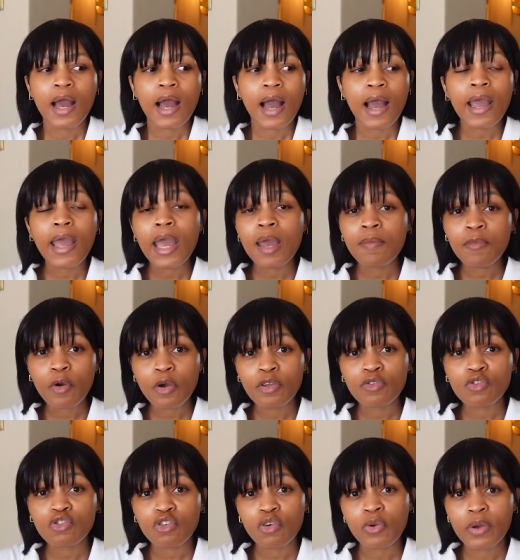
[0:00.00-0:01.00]
i am going
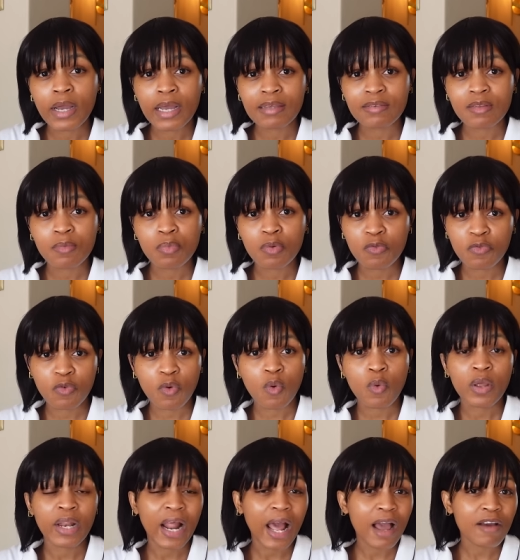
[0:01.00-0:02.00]
to show you guys the
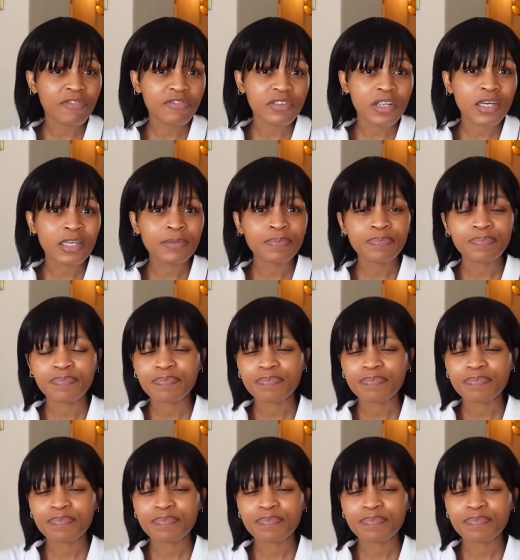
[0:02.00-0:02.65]
before and after